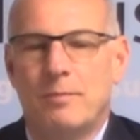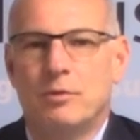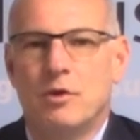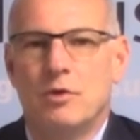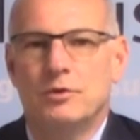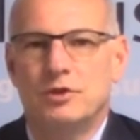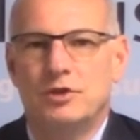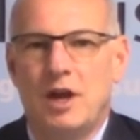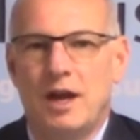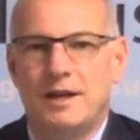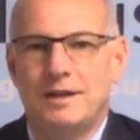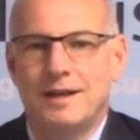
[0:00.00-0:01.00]
Pro's
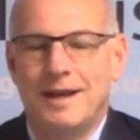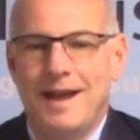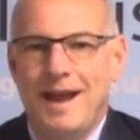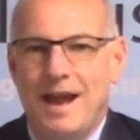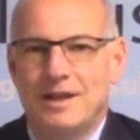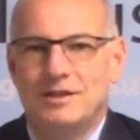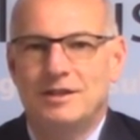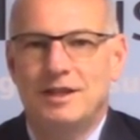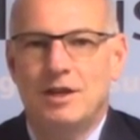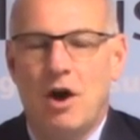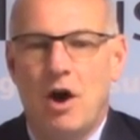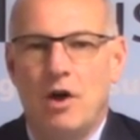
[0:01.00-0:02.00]
site and
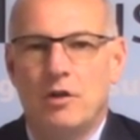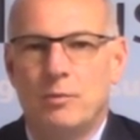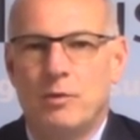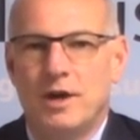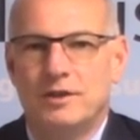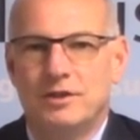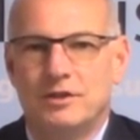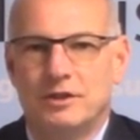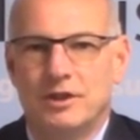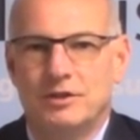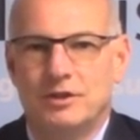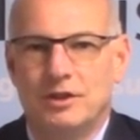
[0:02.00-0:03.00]
see all the prices
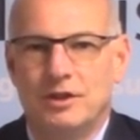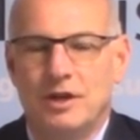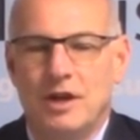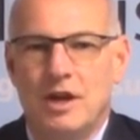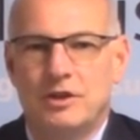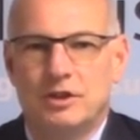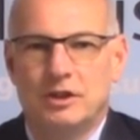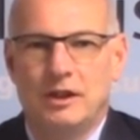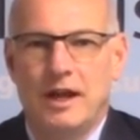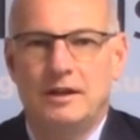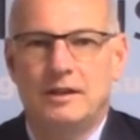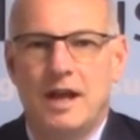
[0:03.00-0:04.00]
listed,
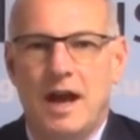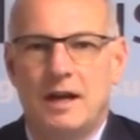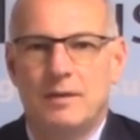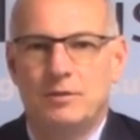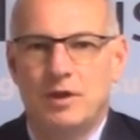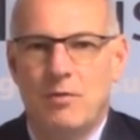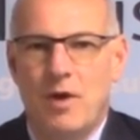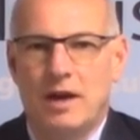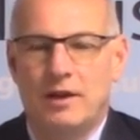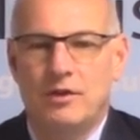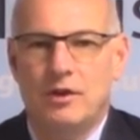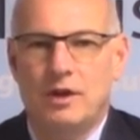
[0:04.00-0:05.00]
select the items they want in their